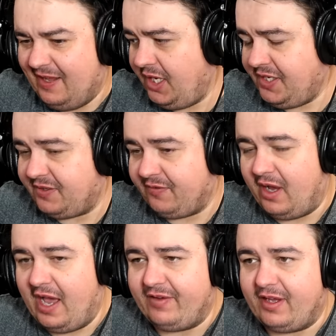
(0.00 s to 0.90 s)
Years of
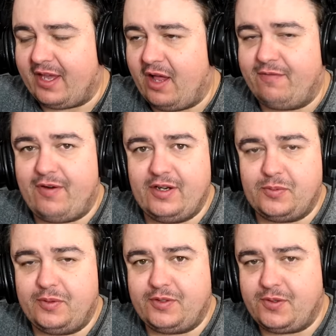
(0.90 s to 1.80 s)
not having a girlfriend
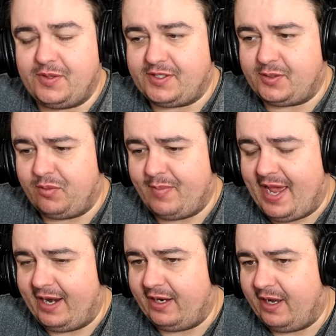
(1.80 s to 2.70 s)
will do this to a
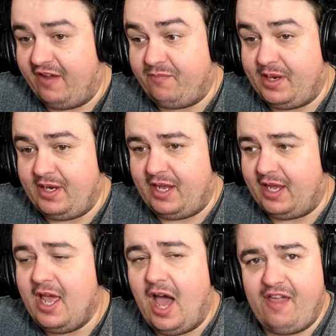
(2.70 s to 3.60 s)
man. I've been here.